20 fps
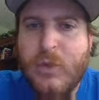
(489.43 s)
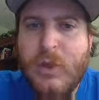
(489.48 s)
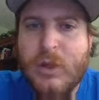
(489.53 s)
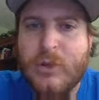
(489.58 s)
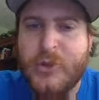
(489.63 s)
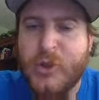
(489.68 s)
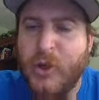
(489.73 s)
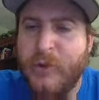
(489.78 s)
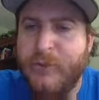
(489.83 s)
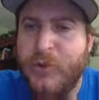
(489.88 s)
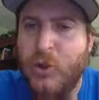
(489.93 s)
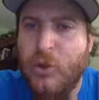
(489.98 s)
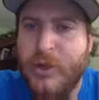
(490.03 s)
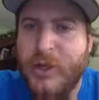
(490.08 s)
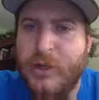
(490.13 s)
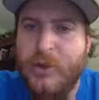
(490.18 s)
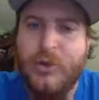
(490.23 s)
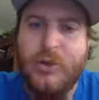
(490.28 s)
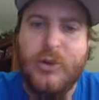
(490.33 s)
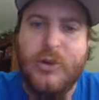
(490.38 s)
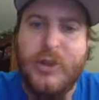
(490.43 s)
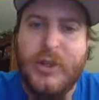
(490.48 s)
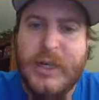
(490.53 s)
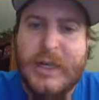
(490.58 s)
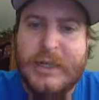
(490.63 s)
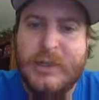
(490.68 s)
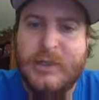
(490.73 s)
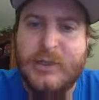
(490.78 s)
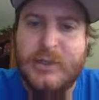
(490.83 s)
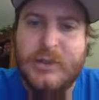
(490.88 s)
So if you can do
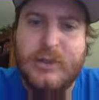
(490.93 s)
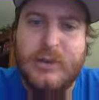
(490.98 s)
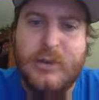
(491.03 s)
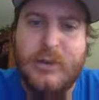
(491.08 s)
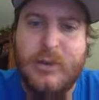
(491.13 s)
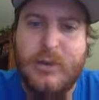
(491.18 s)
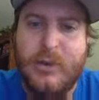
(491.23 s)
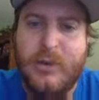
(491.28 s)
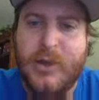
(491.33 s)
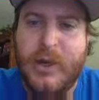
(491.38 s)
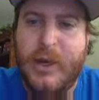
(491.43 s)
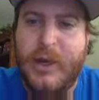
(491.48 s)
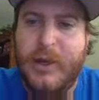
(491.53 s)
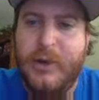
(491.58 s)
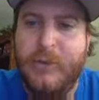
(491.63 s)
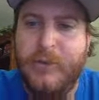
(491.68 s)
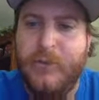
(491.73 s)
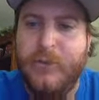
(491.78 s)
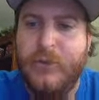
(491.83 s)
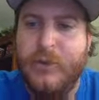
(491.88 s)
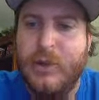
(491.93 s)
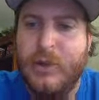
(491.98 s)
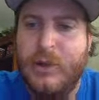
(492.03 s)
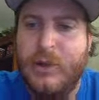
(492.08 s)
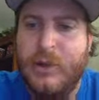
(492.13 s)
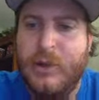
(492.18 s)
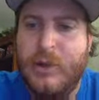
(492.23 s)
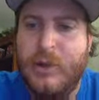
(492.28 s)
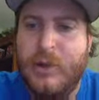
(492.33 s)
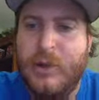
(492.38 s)
this, then
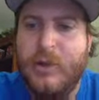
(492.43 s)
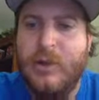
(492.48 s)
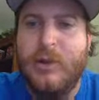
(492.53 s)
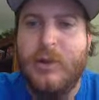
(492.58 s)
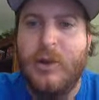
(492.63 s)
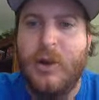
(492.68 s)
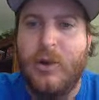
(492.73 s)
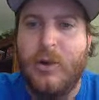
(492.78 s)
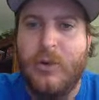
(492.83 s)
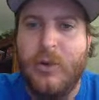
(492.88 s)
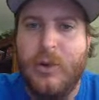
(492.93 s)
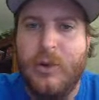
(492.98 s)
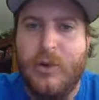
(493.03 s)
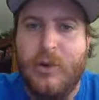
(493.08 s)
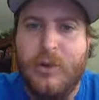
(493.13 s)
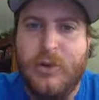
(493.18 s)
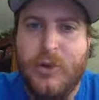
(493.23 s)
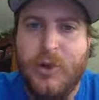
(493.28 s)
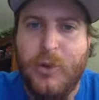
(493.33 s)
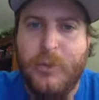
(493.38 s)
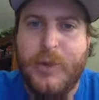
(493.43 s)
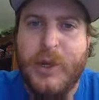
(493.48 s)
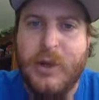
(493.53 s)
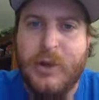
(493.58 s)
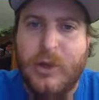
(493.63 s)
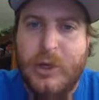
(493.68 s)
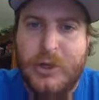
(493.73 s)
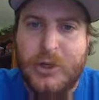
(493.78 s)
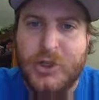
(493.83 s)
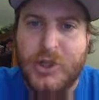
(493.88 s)
you'll be in
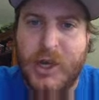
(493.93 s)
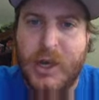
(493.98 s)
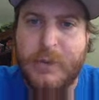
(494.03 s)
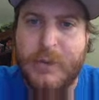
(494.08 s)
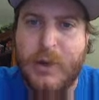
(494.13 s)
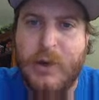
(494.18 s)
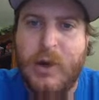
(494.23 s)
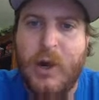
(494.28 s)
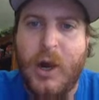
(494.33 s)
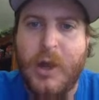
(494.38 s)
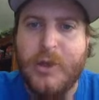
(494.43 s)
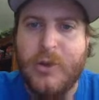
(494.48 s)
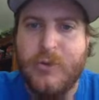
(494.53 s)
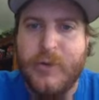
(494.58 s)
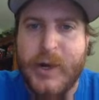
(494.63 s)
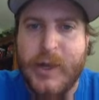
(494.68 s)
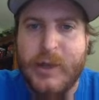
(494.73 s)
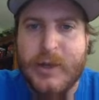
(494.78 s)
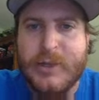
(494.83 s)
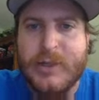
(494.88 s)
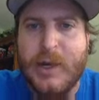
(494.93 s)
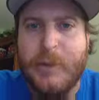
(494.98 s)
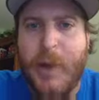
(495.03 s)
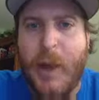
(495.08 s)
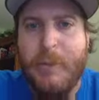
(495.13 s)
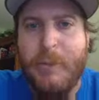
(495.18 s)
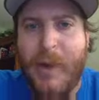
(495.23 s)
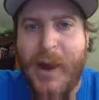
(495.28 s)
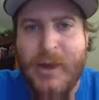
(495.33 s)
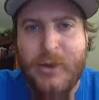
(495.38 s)
good shape. On the real exam, I
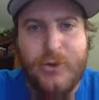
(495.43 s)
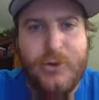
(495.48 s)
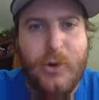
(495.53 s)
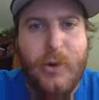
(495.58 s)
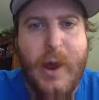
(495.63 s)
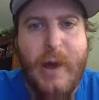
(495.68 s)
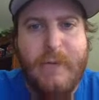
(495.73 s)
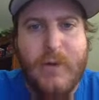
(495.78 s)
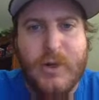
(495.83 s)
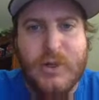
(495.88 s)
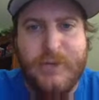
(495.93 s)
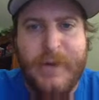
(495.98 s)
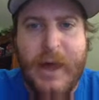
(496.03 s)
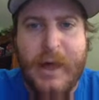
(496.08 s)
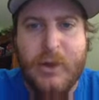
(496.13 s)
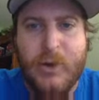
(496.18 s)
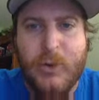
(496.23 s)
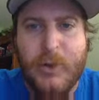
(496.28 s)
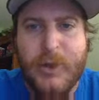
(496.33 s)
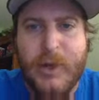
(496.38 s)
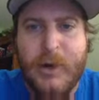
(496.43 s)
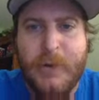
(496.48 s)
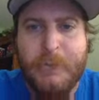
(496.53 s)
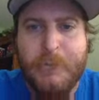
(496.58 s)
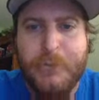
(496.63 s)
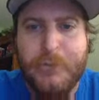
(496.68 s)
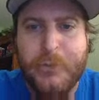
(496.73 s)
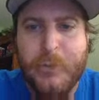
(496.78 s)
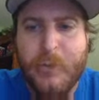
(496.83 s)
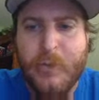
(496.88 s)
might throw average value in there,
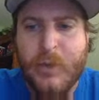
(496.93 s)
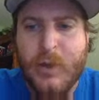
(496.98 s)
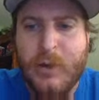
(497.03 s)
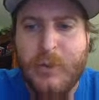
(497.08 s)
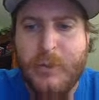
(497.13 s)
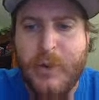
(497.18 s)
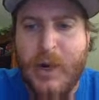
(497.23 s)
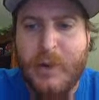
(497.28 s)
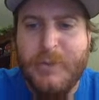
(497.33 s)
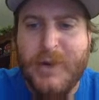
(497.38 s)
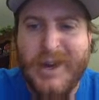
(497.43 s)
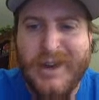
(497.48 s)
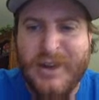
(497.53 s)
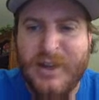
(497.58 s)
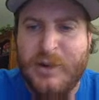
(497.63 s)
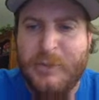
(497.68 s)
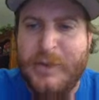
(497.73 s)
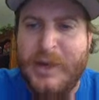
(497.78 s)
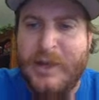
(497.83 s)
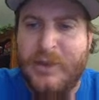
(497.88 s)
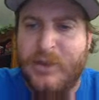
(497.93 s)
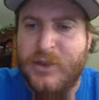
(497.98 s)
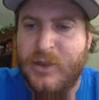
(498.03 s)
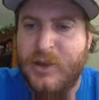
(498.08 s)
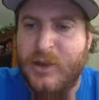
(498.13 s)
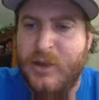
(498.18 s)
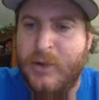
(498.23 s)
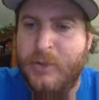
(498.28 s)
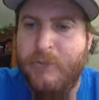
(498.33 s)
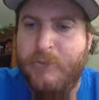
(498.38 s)
but I'm not going to make
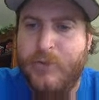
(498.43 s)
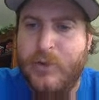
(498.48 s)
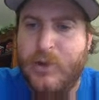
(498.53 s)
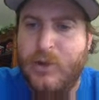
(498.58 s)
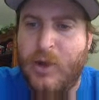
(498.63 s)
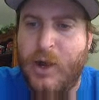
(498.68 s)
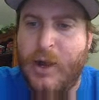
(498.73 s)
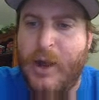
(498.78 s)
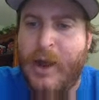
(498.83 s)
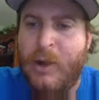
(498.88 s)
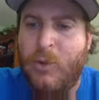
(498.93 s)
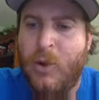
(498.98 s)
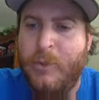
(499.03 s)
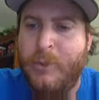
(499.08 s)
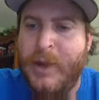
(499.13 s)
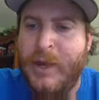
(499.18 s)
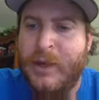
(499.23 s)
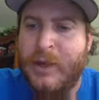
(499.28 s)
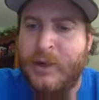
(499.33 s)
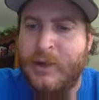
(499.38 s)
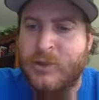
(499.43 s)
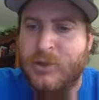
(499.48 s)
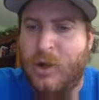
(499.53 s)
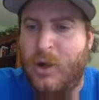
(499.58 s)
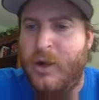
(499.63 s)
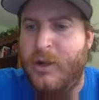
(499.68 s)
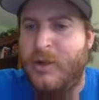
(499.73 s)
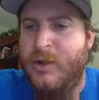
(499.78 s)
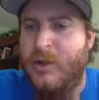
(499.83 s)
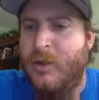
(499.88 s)
the, I won't make it as
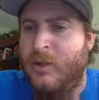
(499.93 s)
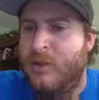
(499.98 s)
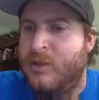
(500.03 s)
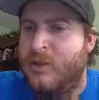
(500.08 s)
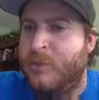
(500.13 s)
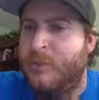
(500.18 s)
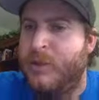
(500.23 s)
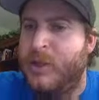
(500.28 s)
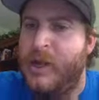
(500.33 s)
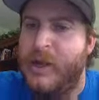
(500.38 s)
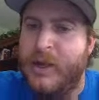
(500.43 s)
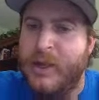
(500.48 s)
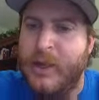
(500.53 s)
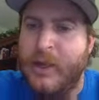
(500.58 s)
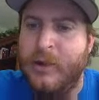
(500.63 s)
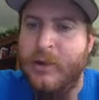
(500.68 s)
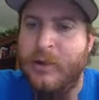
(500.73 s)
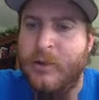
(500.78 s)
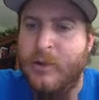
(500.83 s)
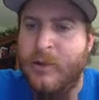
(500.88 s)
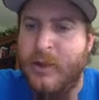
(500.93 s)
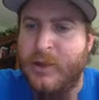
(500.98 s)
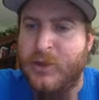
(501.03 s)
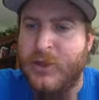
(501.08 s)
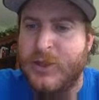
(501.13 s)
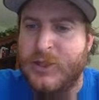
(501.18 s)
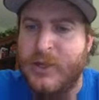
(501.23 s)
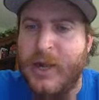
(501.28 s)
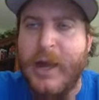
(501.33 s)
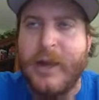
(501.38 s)
hard to plug in, like
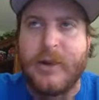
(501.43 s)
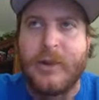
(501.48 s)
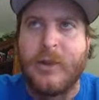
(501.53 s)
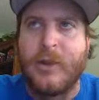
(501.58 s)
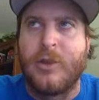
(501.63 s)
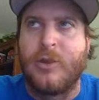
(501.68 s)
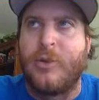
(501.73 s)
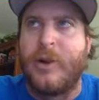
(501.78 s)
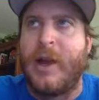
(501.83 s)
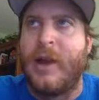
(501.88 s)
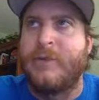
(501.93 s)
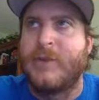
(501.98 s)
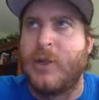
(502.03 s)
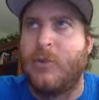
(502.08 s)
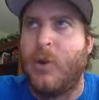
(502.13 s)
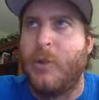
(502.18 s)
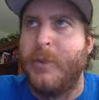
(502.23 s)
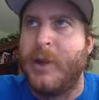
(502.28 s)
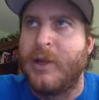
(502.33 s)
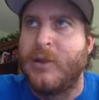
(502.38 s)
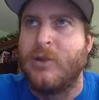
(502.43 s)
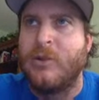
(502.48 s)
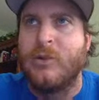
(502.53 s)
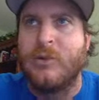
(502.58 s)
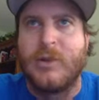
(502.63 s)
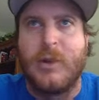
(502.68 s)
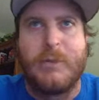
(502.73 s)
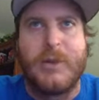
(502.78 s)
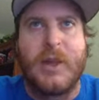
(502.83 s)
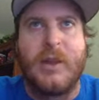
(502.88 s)
this 9 to the 3/2. I won't make you do
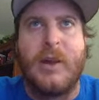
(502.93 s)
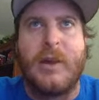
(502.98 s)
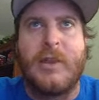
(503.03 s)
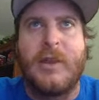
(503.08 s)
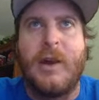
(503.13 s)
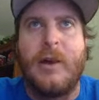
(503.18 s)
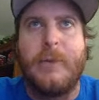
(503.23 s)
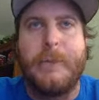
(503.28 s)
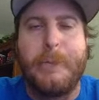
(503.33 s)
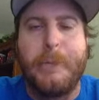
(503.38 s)
something like that.